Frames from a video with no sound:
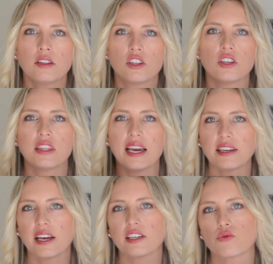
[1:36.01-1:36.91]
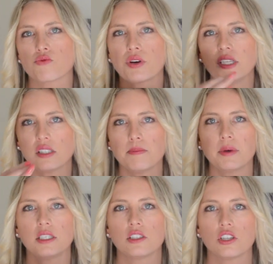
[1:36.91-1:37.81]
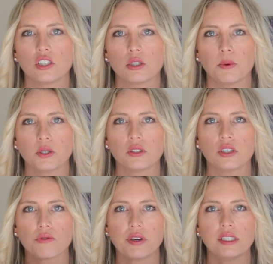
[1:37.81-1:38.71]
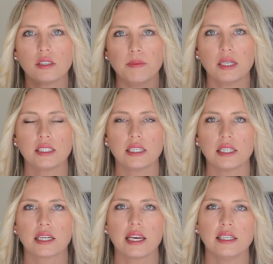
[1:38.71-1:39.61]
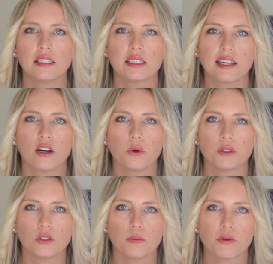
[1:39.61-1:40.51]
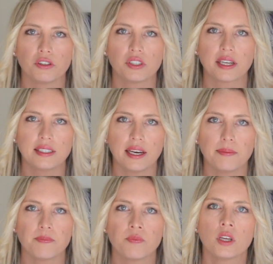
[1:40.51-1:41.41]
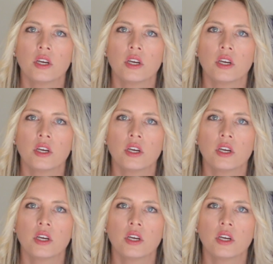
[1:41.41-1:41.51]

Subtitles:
that then gets resubmitted to the sponsor, resubmitted to the key stakeholders or project team.